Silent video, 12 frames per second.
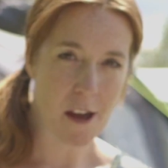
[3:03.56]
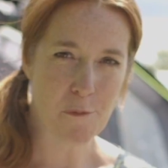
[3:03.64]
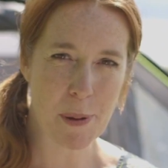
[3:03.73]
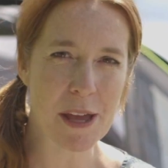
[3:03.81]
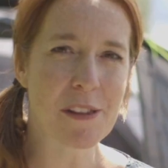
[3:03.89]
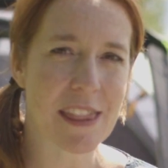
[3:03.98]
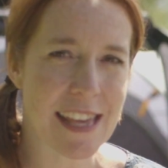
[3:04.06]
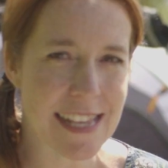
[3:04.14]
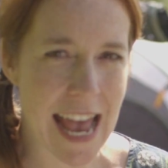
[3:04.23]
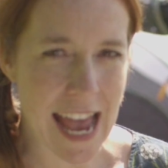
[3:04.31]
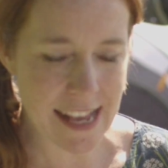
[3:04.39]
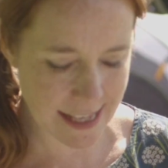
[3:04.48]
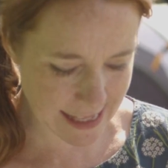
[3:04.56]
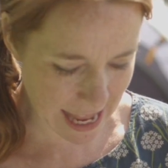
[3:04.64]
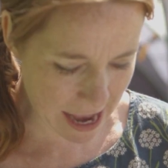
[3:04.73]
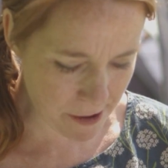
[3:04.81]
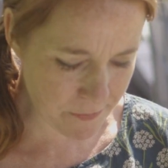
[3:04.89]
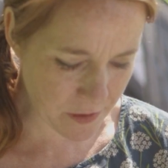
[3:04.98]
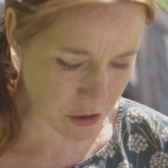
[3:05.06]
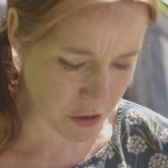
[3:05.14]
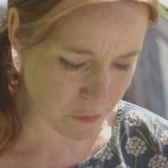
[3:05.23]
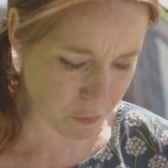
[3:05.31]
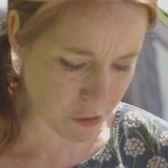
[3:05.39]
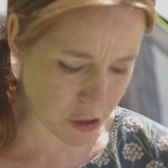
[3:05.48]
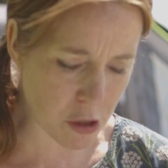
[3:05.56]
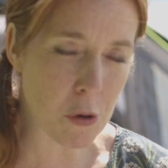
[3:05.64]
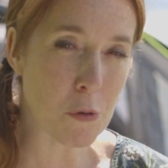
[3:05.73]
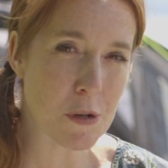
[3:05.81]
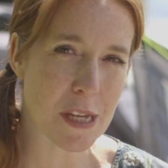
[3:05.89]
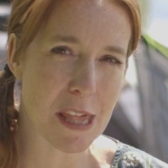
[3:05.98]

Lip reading: I've peeled these eggs now and just want to quarter